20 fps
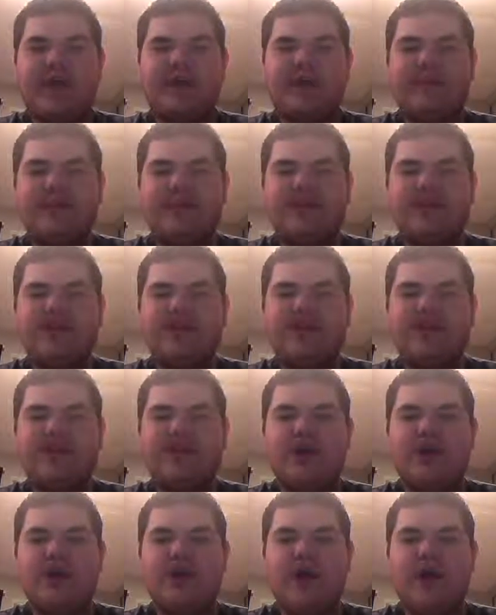teaching
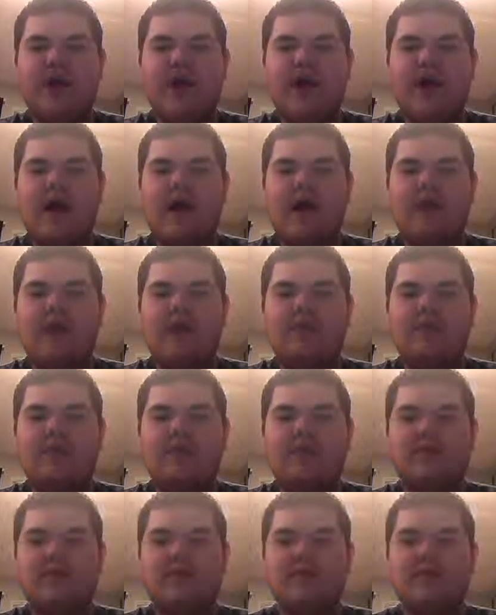you how
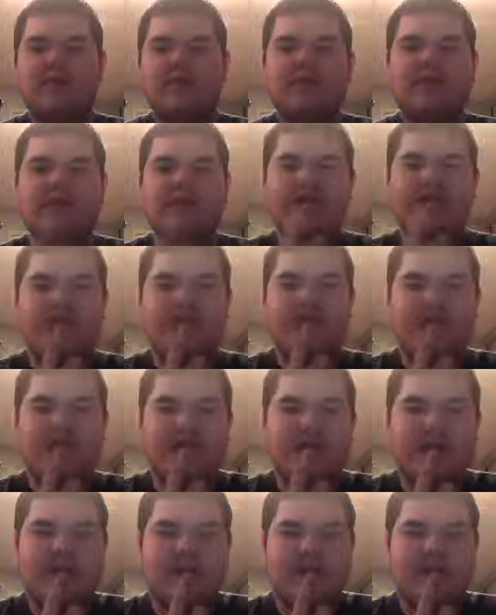to do the
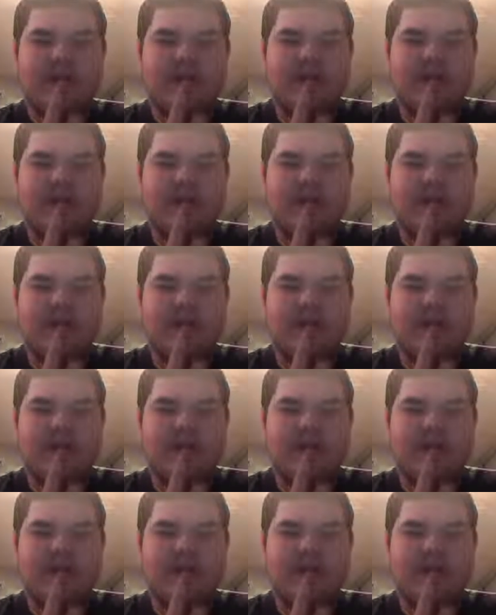lips.